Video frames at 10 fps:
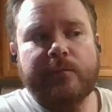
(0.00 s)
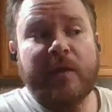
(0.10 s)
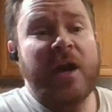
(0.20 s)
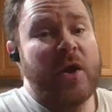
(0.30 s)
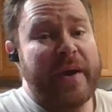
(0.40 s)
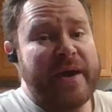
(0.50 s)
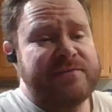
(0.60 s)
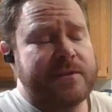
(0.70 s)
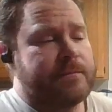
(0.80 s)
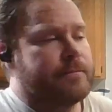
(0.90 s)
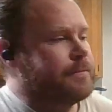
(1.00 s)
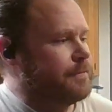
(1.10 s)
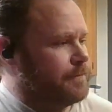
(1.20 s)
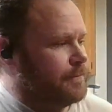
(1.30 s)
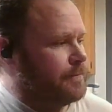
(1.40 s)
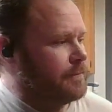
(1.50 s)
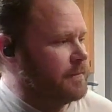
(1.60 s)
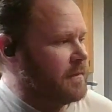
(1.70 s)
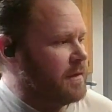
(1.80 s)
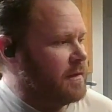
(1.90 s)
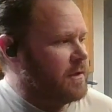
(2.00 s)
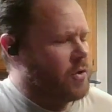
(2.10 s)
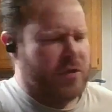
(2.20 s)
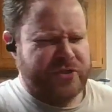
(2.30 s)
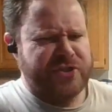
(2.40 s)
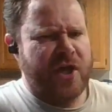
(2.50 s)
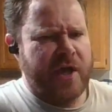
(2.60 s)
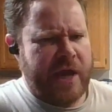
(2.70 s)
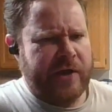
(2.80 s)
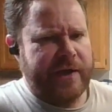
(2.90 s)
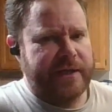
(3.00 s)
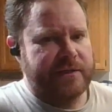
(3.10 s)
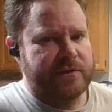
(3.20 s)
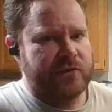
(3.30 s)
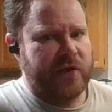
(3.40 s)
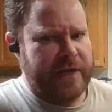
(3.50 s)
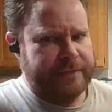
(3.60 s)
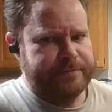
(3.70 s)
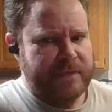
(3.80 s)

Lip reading: I don't know. I have some goulash is Hungarian, right?